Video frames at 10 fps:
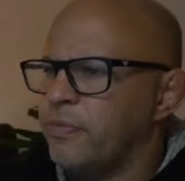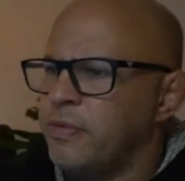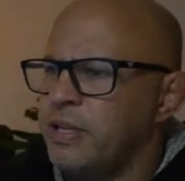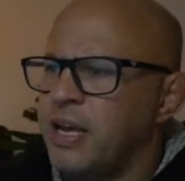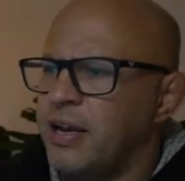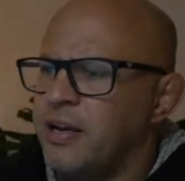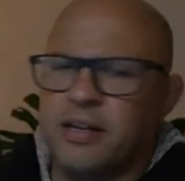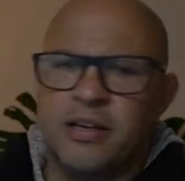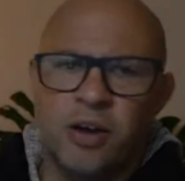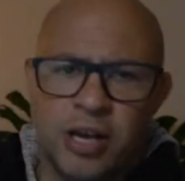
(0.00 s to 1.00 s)
yeah,
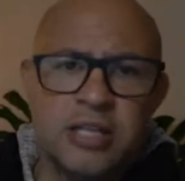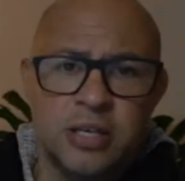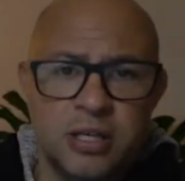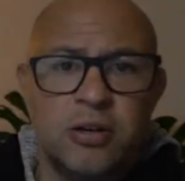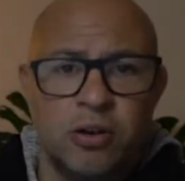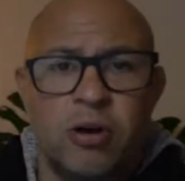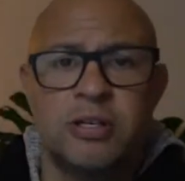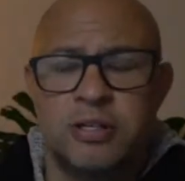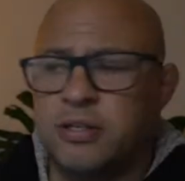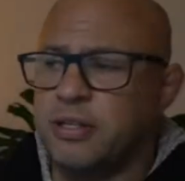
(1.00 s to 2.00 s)
like it's
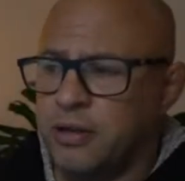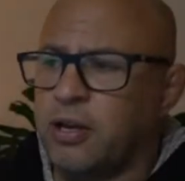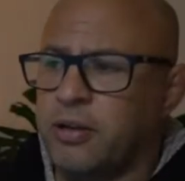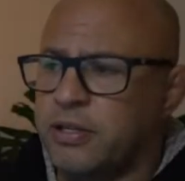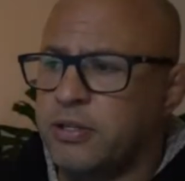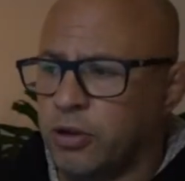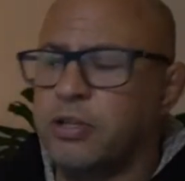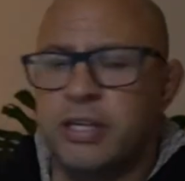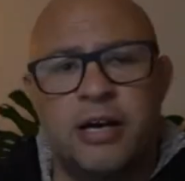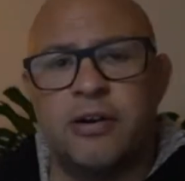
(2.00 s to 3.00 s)
locked, like it's locked
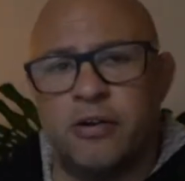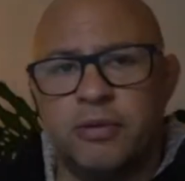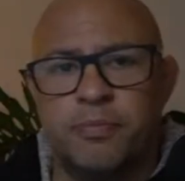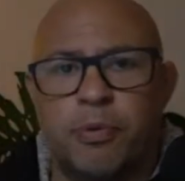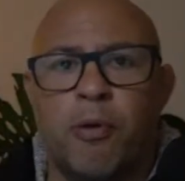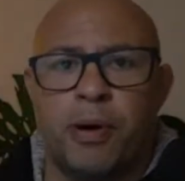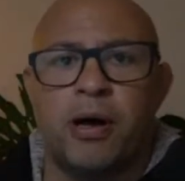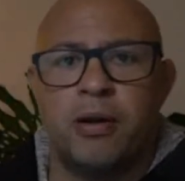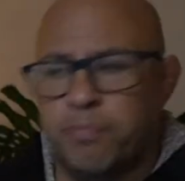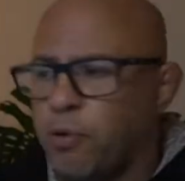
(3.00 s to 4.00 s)
down, like
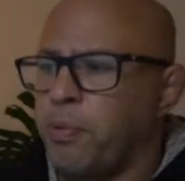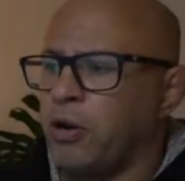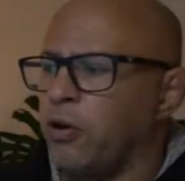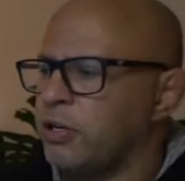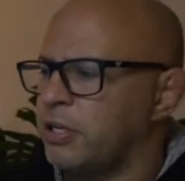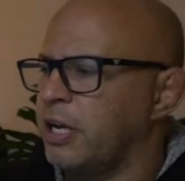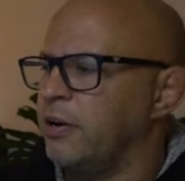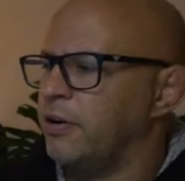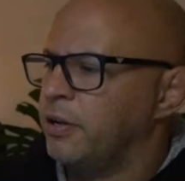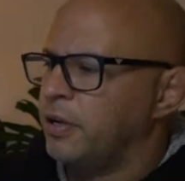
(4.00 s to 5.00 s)
proper locked down.
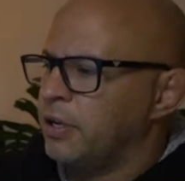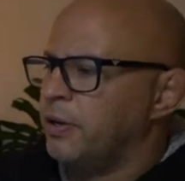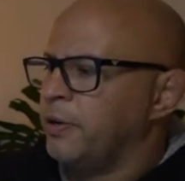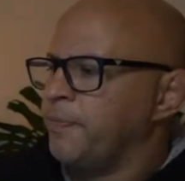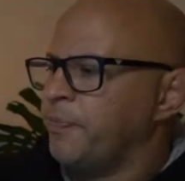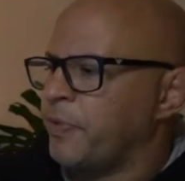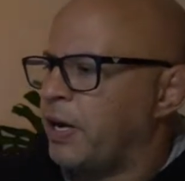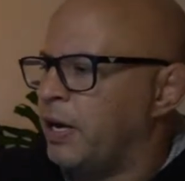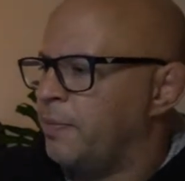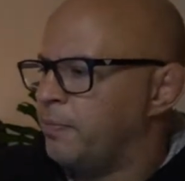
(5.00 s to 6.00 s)

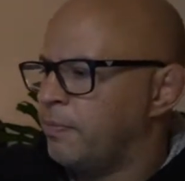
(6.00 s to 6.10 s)
Um,